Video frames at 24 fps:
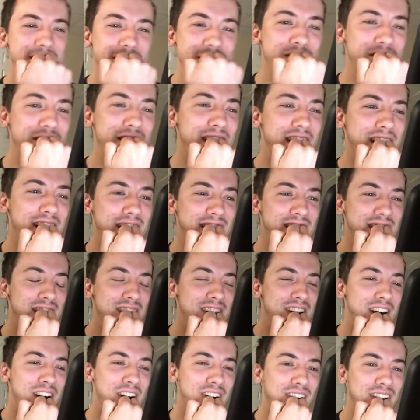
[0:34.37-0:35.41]
Okay,
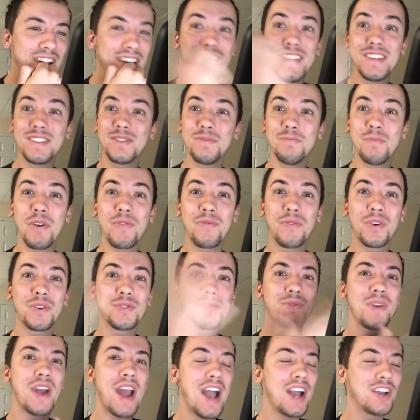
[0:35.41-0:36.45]
all right, this is my
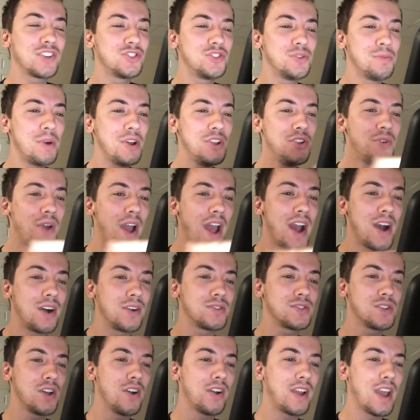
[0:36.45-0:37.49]
first reaction, my new
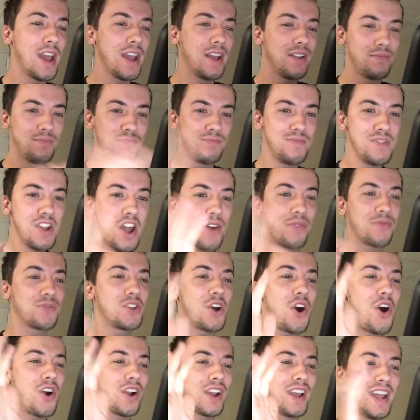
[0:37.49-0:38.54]
house. Okay, enough
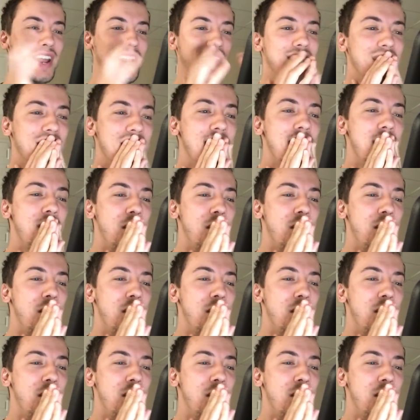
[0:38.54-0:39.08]
talking.